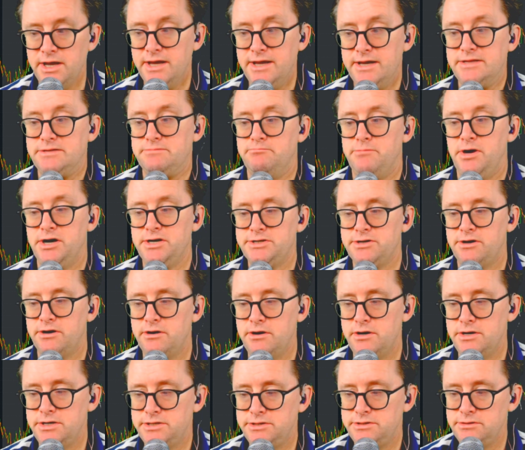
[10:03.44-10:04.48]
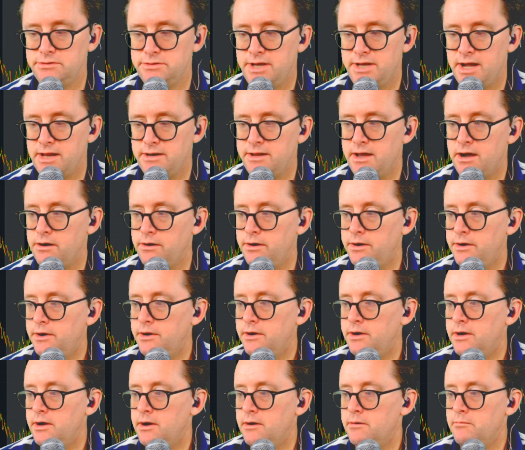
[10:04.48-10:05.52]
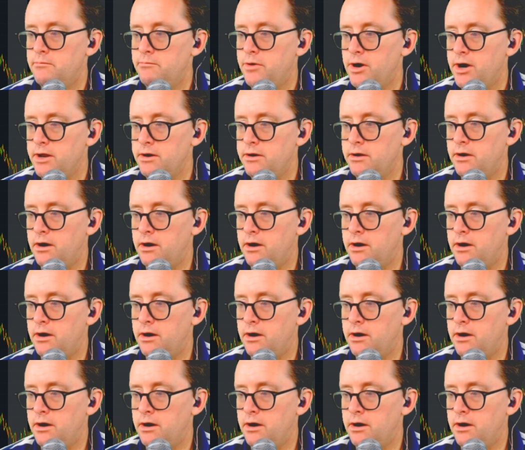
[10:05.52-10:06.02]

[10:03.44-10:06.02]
It's much harder to do that now. But